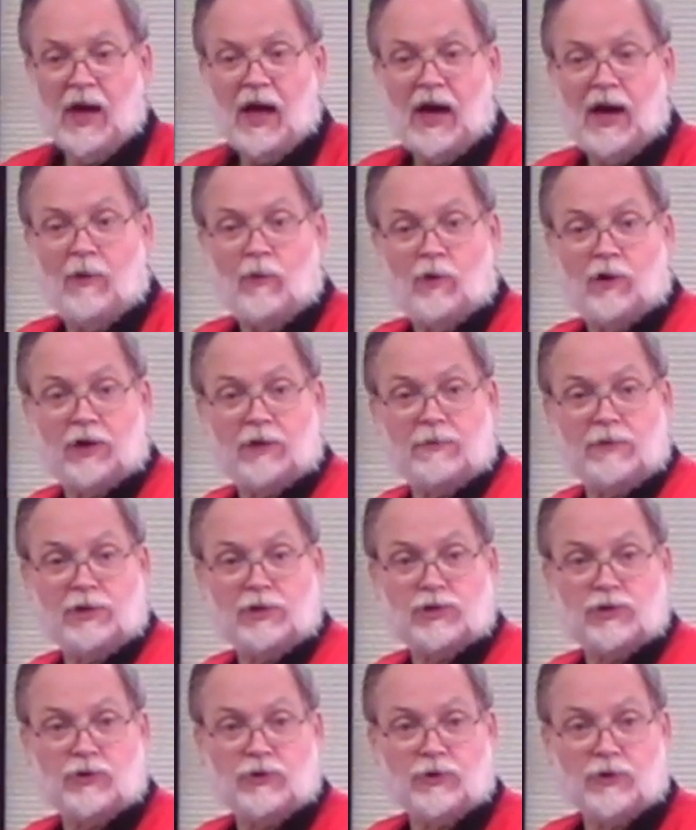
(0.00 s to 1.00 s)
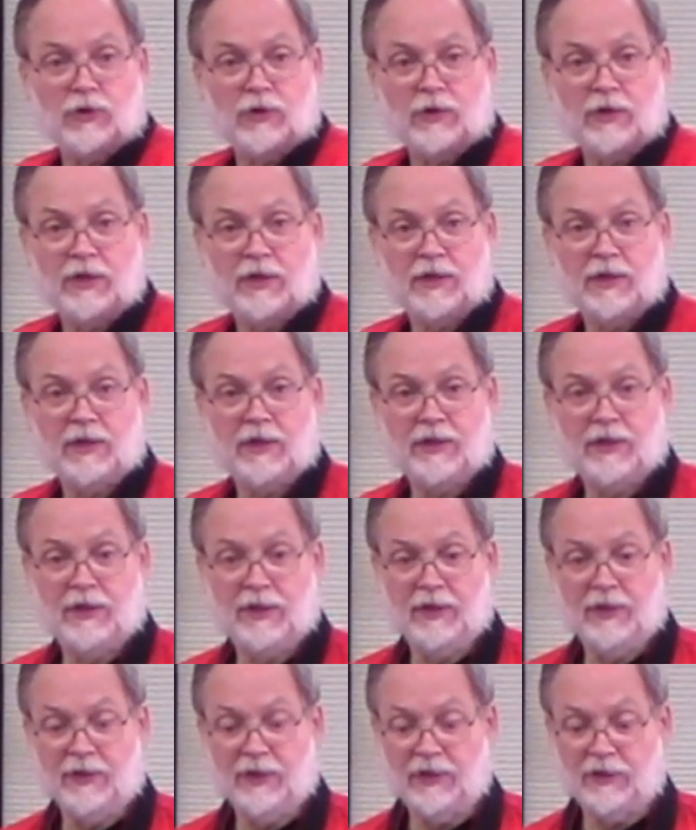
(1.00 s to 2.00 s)
I want to be sure
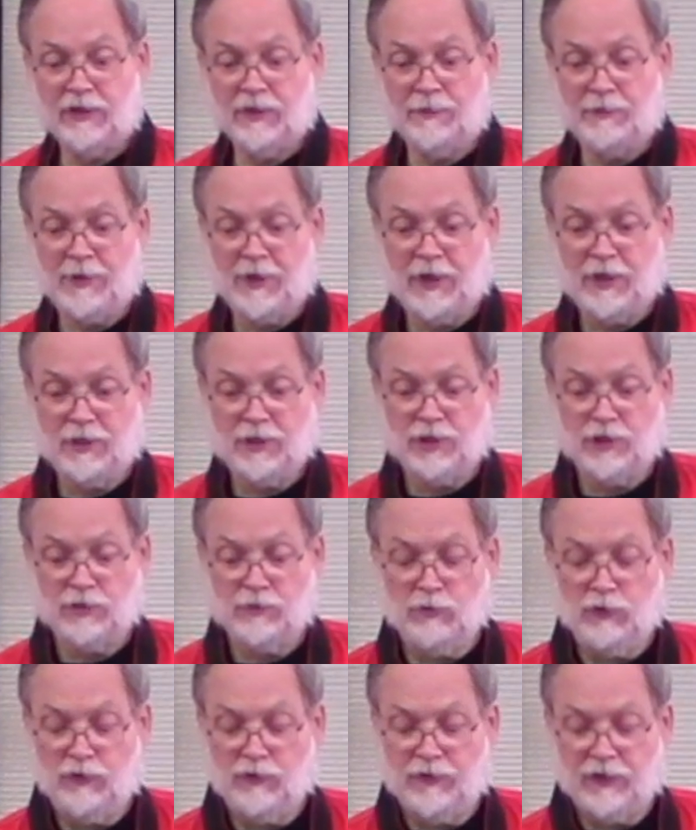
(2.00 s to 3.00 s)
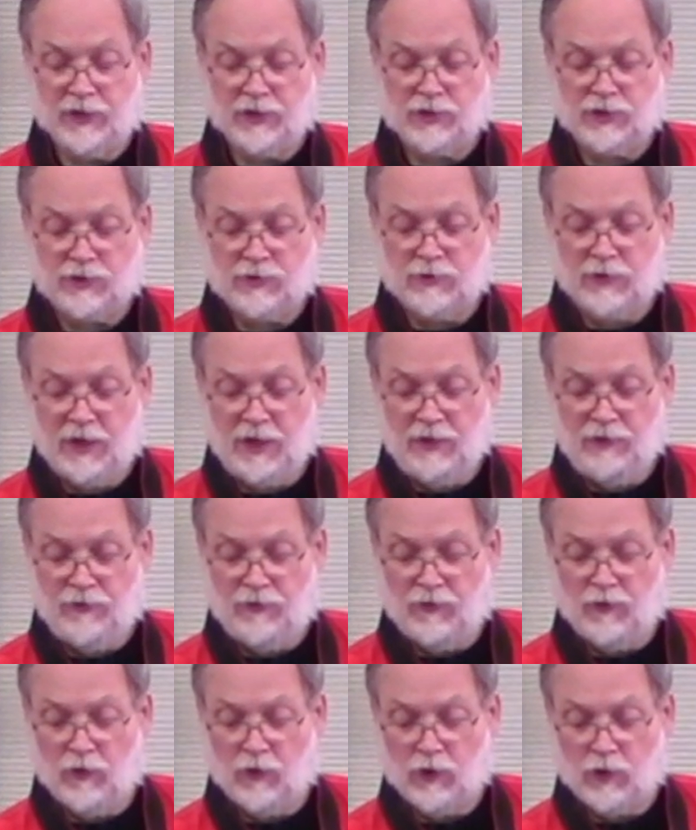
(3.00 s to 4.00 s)
that the punch is moving straight
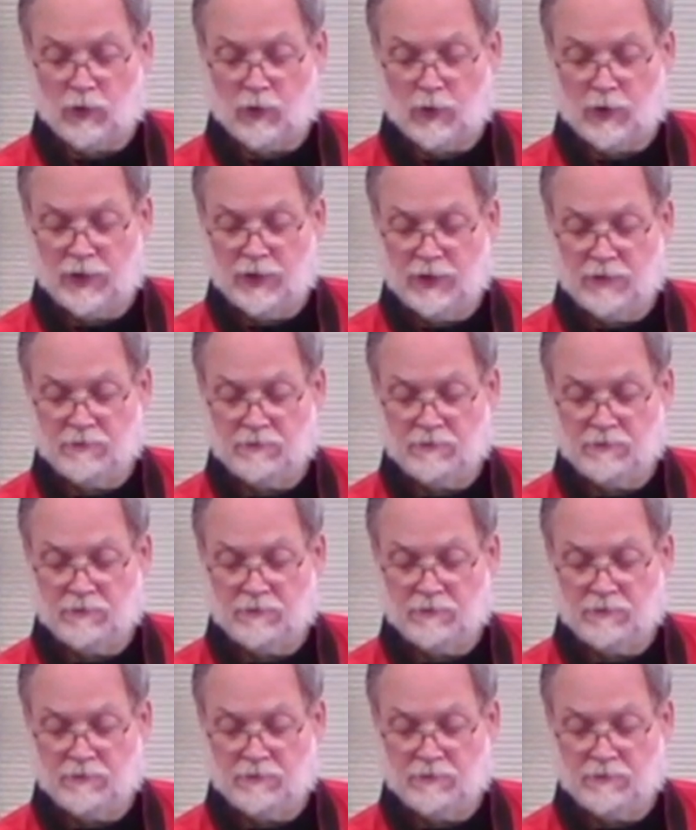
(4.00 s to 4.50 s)
forward,